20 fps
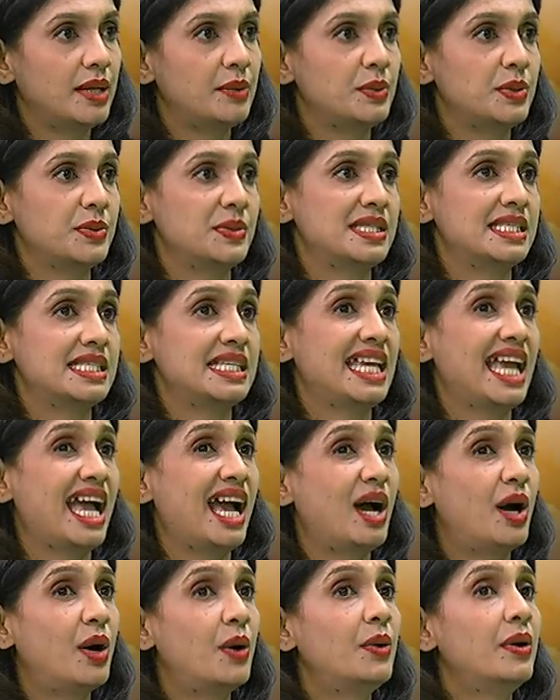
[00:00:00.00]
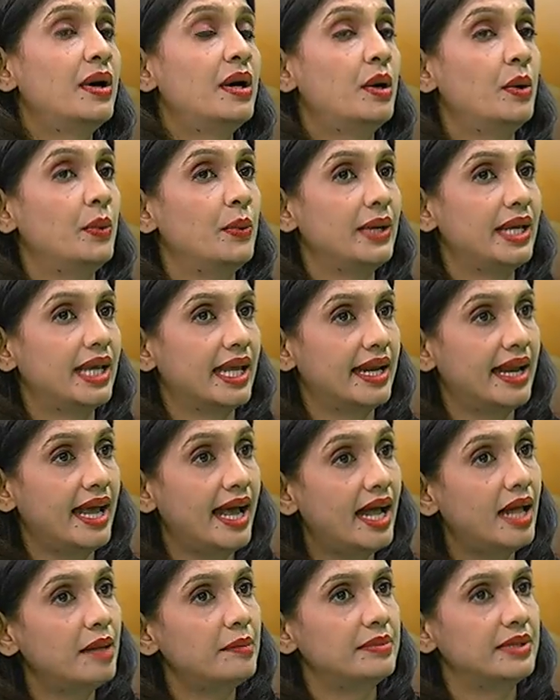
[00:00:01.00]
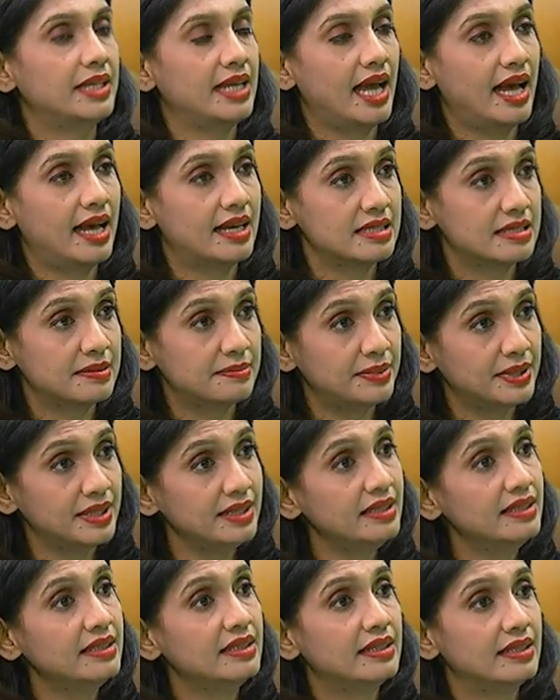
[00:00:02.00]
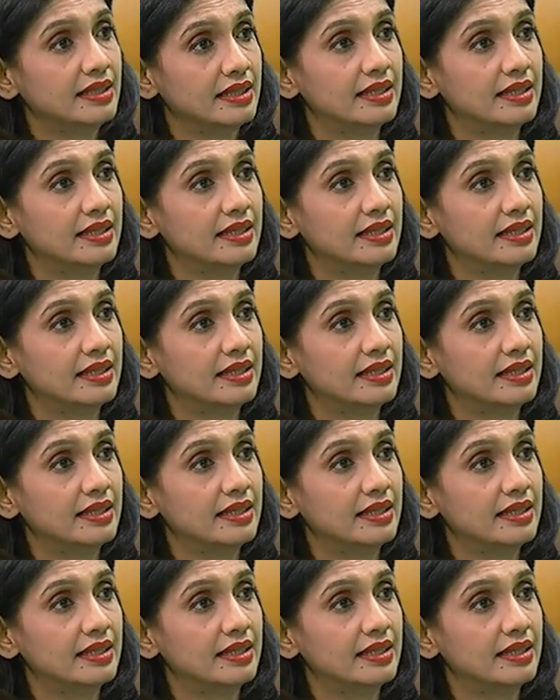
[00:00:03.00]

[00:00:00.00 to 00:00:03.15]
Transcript: and we'll see how we can help the husband,